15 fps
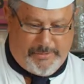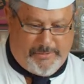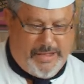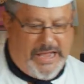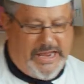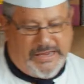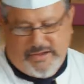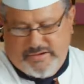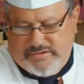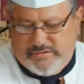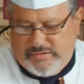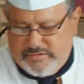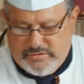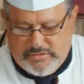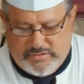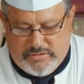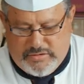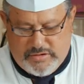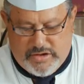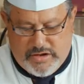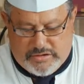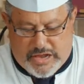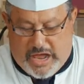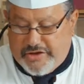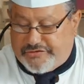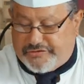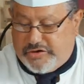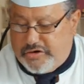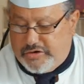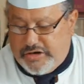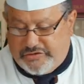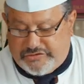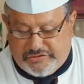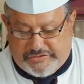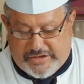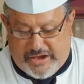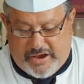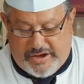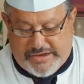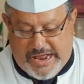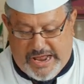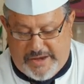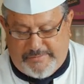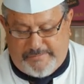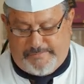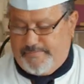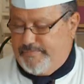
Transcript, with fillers: of the way. Those two dishes that I done,